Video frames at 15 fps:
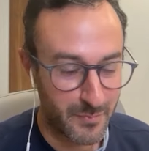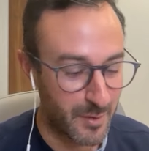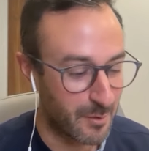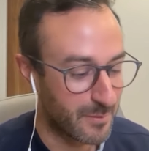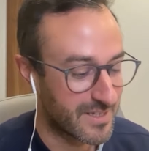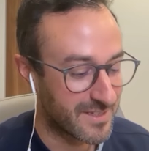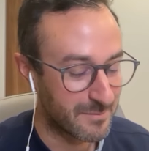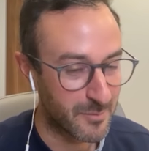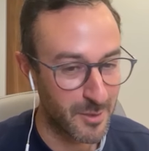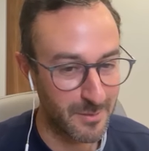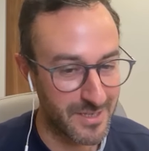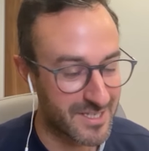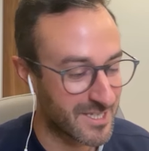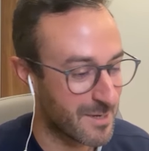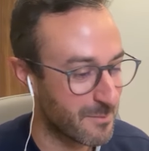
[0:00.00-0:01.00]

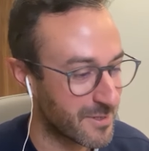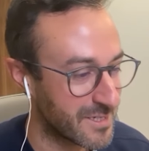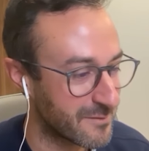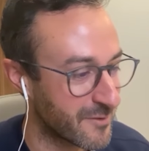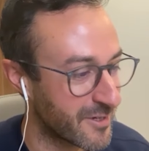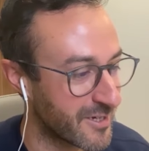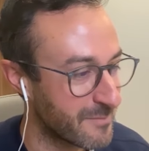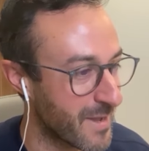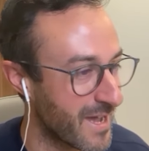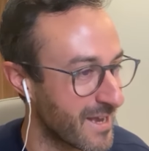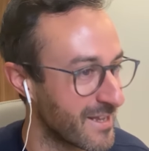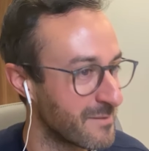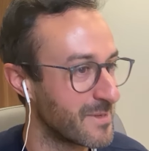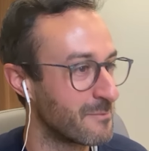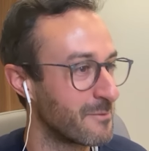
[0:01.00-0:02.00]
Probably someone is very
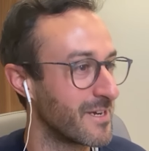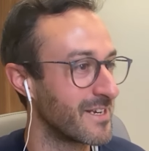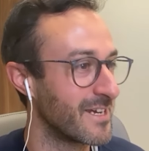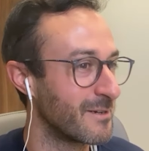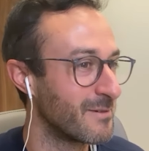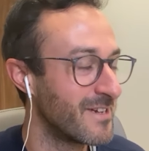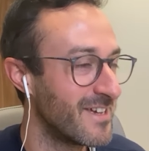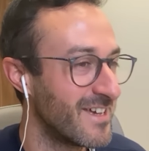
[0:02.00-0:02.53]
mad at me right now.